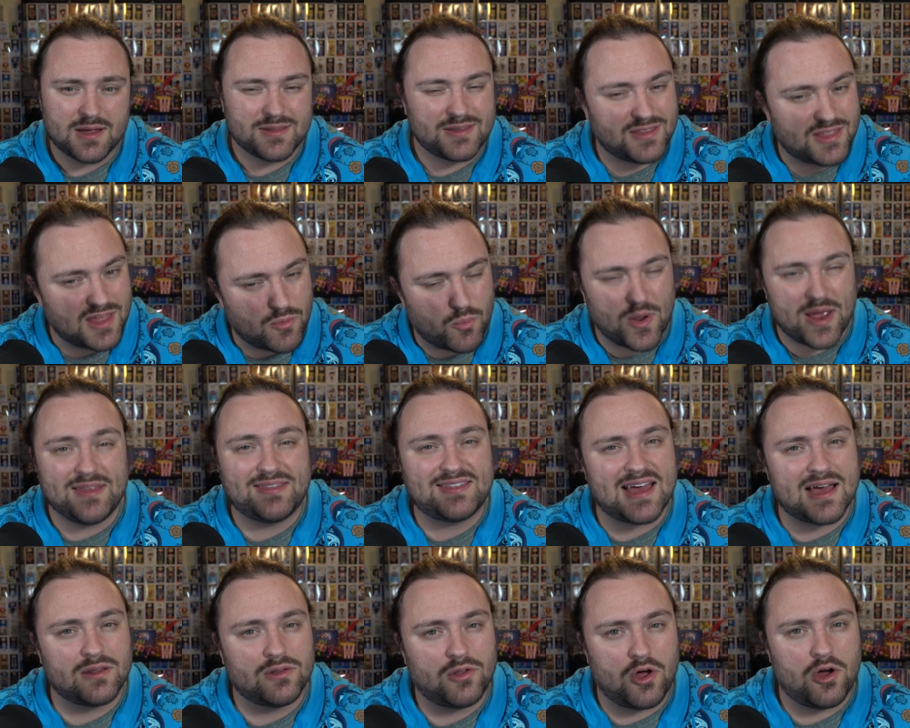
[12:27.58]
Did they wait
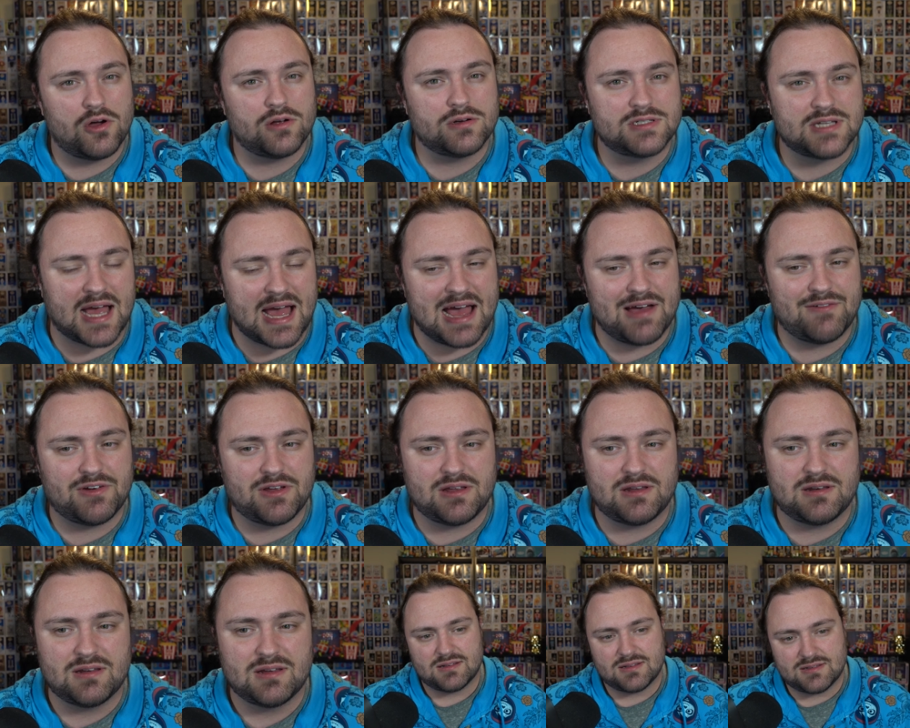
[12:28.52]
that long to have
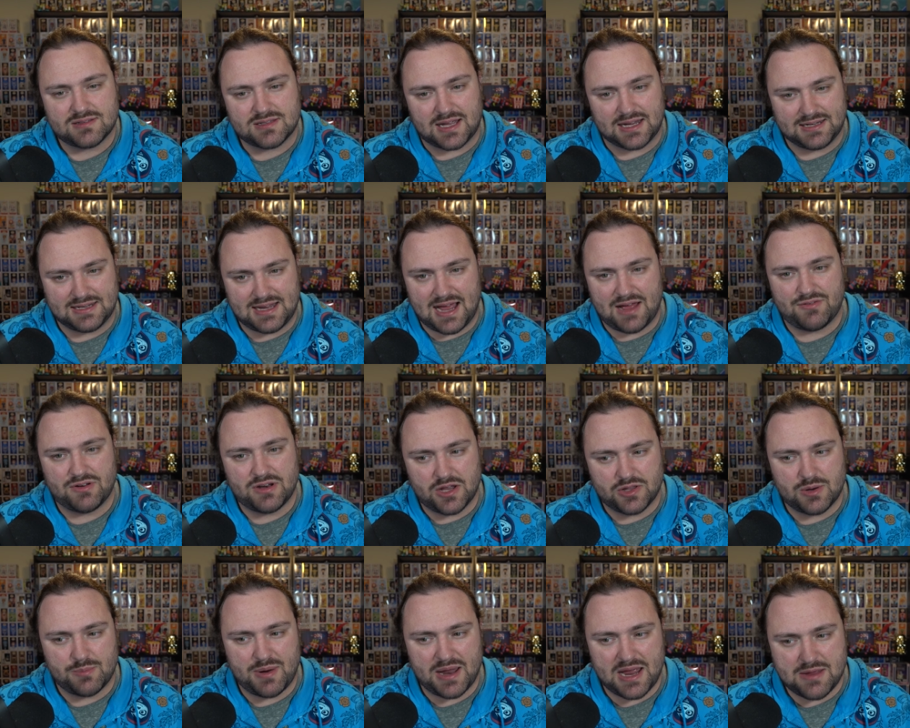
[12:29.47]
it? Like, have
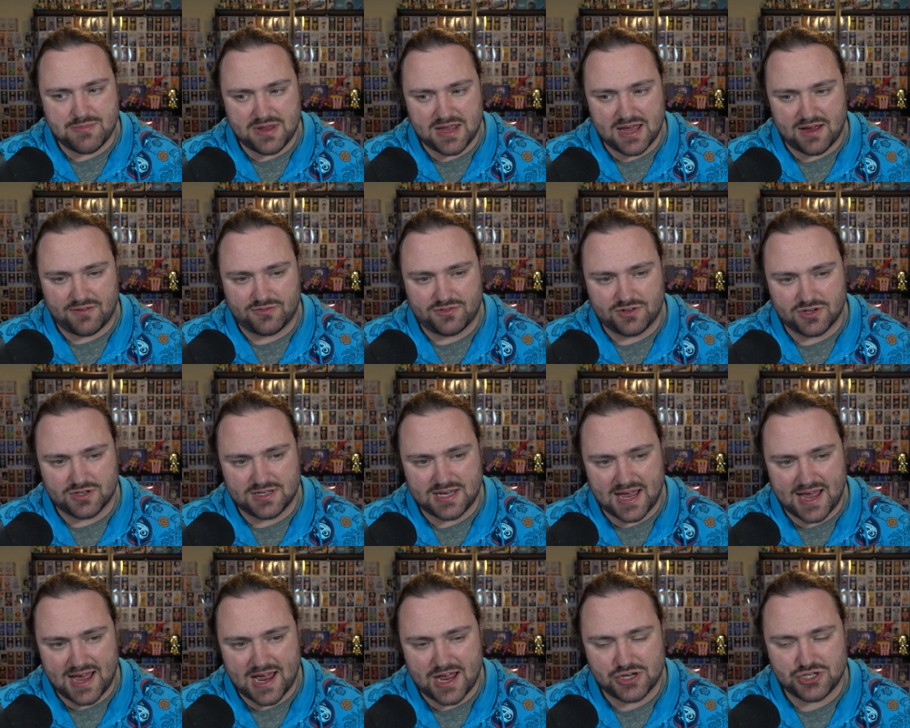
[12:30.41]
another baby after
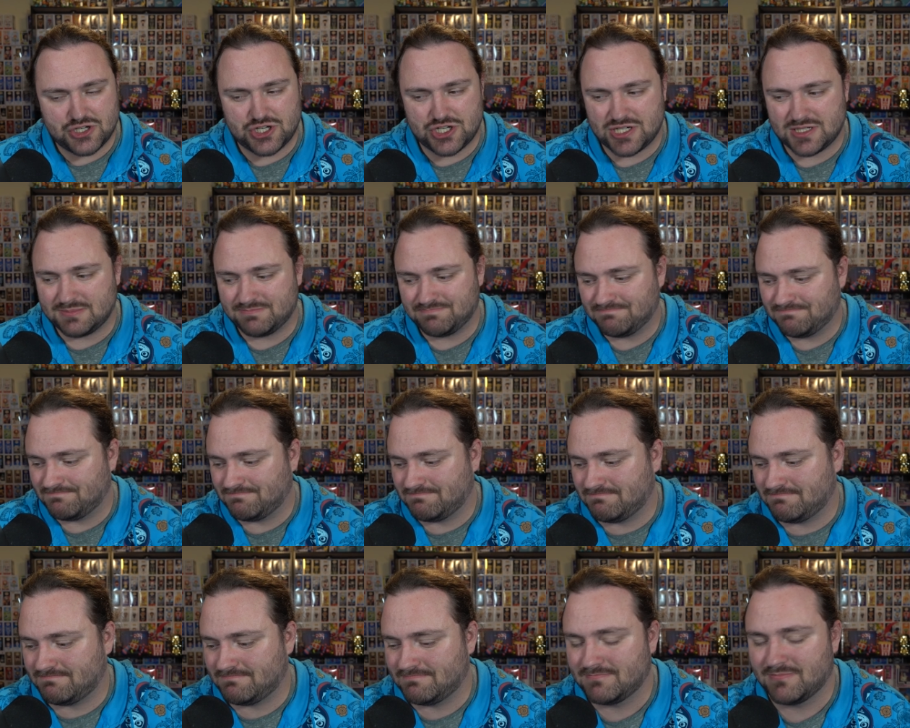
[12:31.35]
Dash?
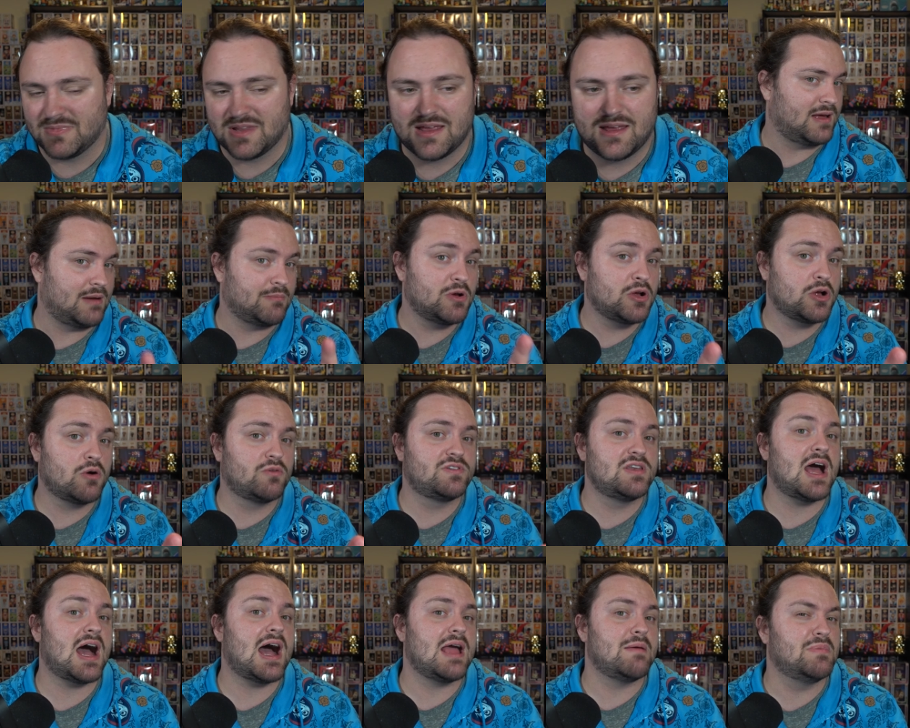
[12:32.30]
Mm. I'm going to go with
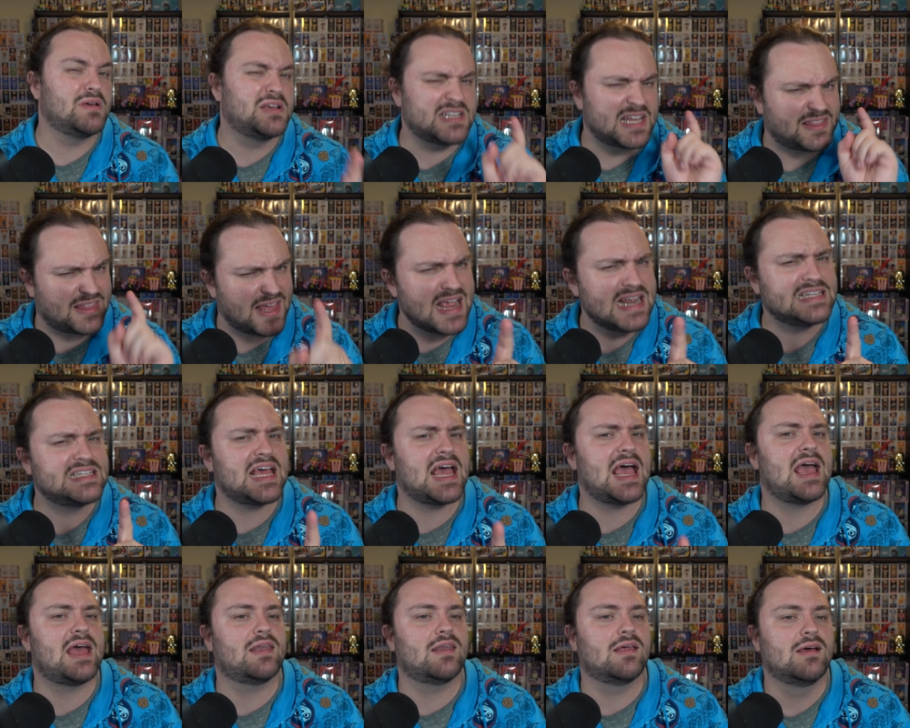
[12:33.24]
9 because I think
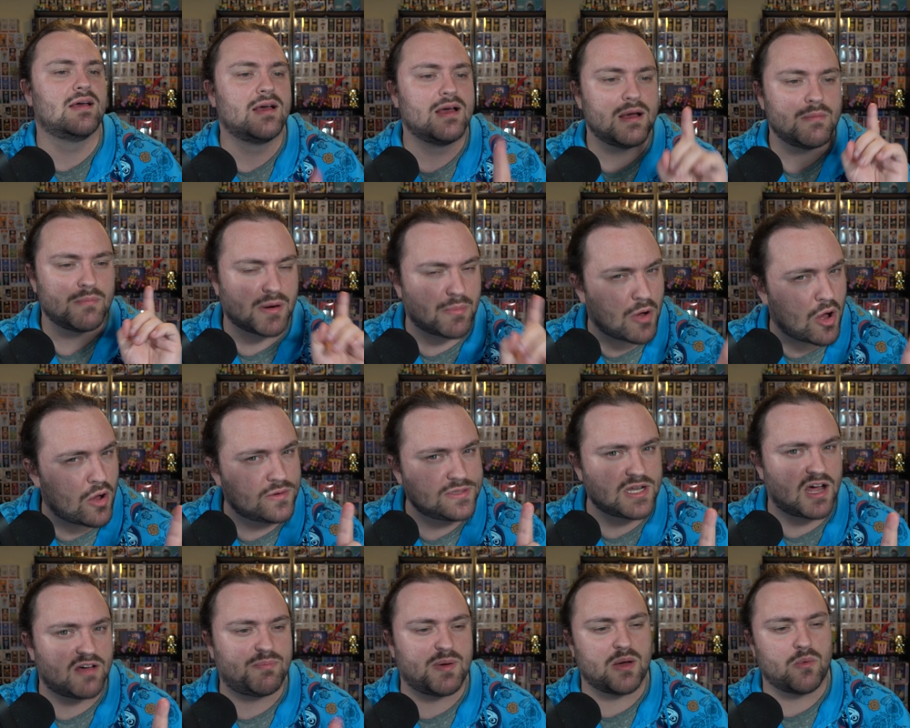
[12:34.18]
10, but I'm always
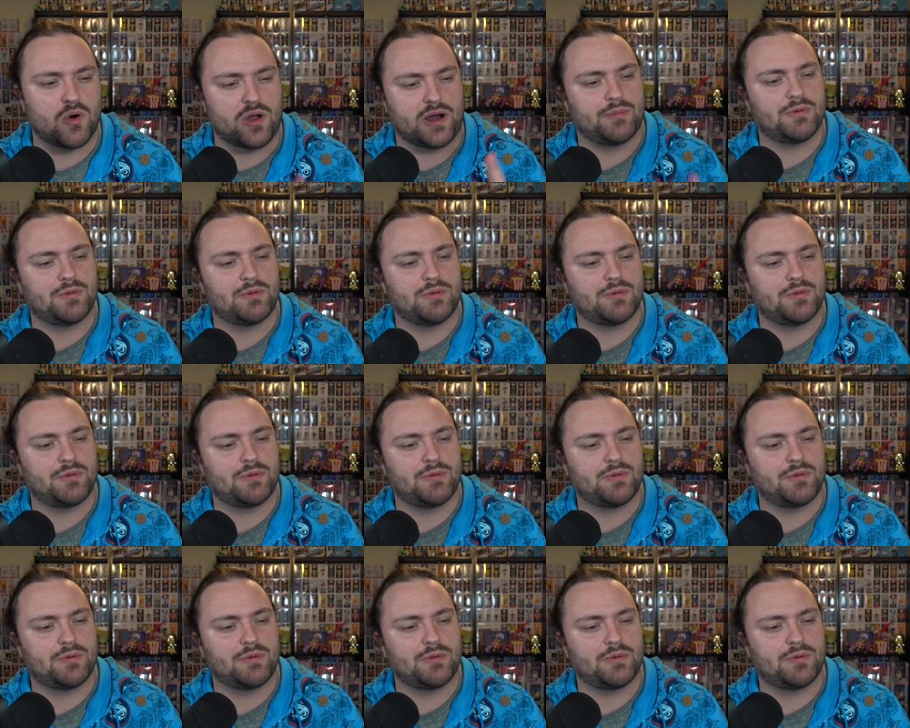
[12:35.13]
off by one.